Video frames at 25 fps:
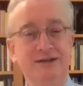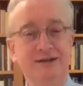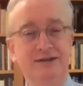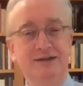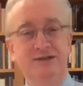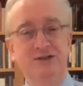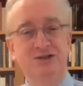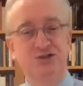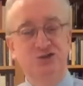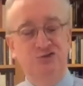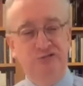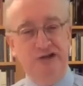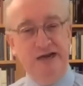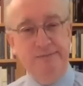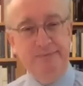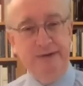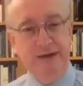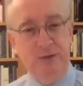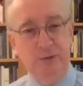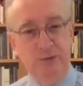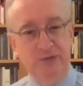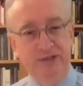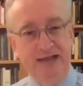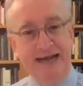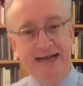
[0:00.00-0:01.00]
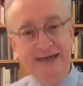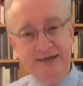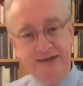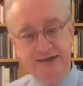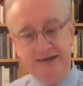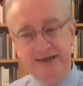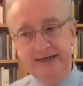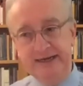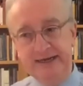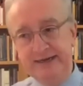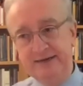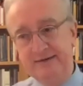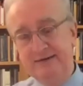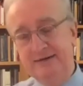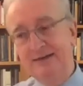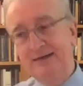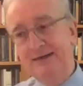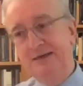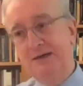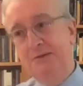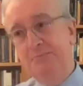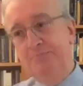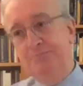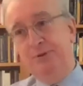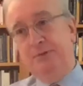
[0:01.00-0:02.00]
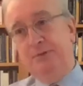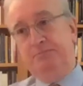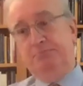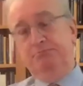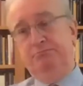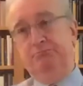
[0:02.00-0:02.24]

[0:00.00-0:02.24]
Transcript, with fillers: screaming with agony, but